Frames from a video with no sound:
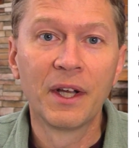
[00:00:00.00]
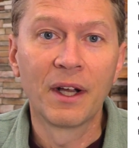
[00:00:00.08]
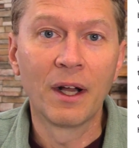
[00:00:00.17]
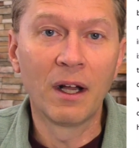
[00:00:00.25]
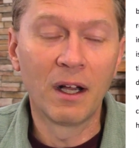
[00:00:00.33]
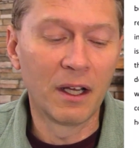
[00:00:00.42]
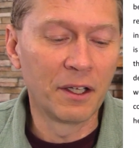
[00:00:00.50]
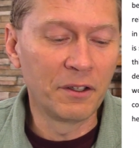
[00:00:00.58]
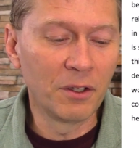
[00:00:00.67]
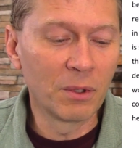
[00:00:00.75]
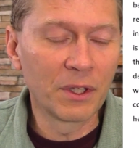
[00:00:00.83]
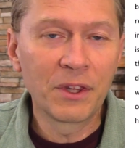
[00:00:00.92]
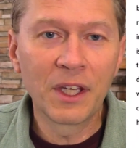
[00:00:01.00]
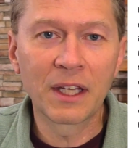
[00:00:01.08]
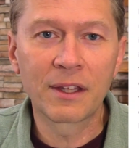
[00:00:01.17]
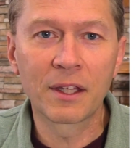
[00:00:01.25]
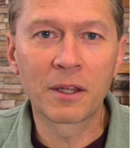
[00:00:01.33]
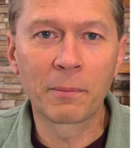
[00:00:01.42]
And you would
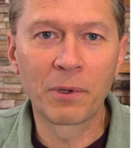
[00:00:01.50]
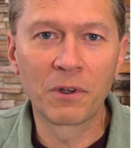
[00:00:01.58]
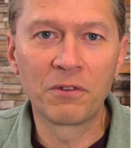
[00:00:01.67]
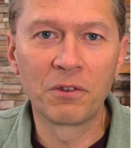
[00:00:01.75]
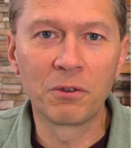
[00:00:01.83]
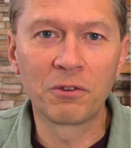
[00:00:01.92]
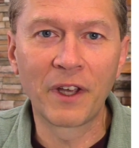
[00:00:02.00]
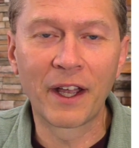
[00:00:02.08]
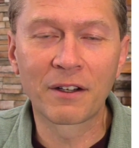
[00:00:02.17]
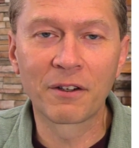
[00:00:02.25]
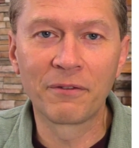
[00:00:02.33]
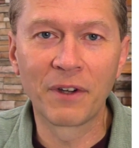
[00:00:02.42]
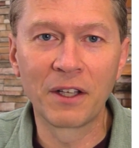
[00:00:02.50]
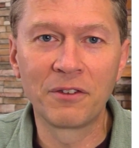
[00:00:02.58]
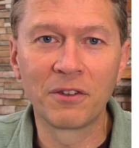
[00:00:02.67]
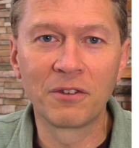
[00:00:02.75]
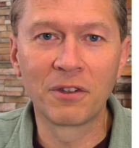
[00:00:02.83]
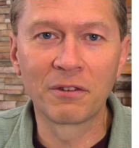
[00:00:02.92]
think that the person who
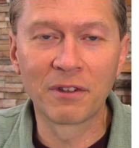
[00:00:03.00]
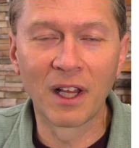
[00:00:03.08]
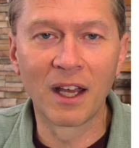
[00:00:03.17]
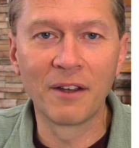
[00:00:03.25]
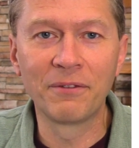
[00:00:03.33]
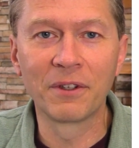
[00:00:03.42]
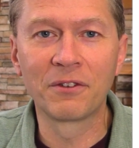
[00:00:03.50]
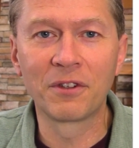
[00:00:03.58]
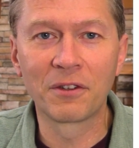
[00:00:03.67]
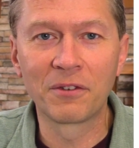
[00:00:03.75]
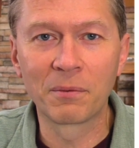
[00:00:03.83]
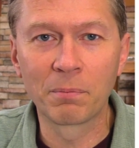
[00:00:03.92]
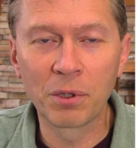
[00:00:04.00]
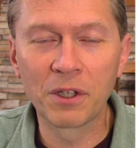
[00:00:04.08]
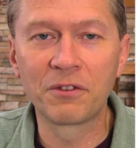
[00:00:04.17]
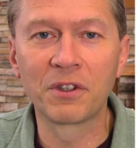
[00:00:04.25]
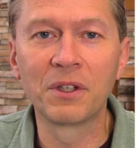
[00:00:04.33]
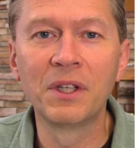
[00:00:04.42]
sacrifices his life and sits in
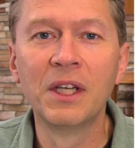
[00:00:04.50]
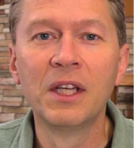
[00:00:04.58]
prison